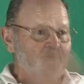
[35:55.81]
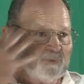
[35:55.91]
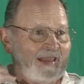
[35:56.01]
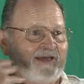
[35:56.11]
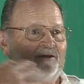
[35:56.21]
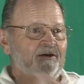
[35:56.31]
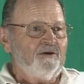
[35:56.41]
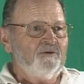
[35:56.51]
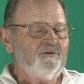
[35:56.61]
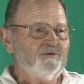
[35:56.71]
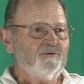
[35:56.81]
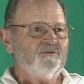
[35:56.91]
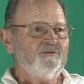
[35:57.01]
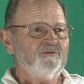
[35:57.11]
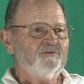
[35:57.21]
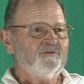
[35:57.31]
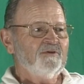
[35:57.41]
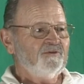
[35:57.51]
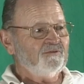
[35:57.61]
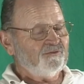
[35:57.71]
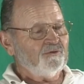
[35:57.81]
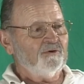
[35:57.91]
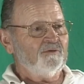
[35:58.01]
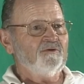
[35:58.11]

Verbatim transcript: black hair and you know and she's she was uh,